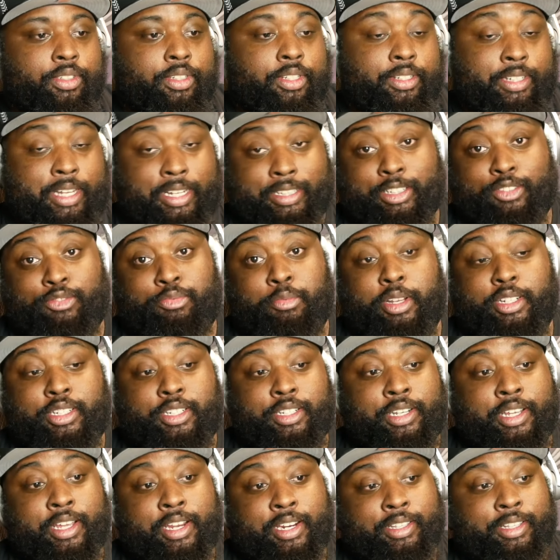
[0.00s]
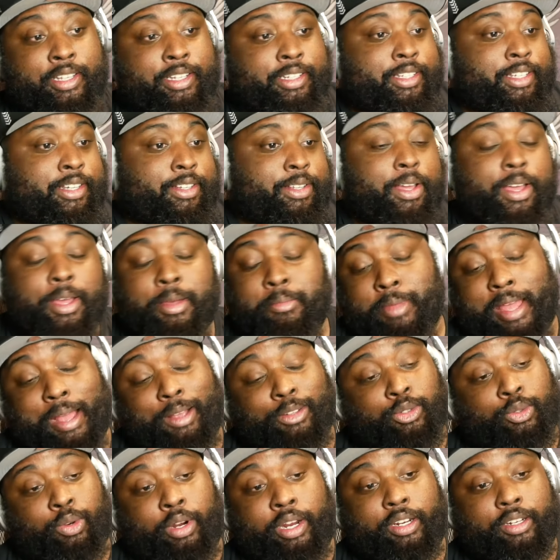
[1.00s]
Got the information needed, didn't kill her. Man, that
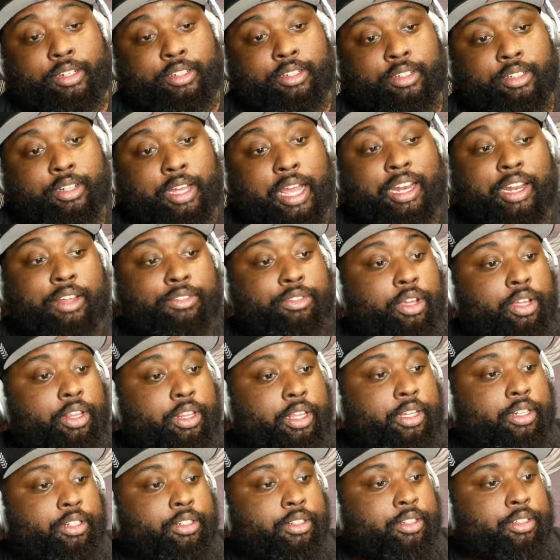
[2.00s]
was great. I loved all that.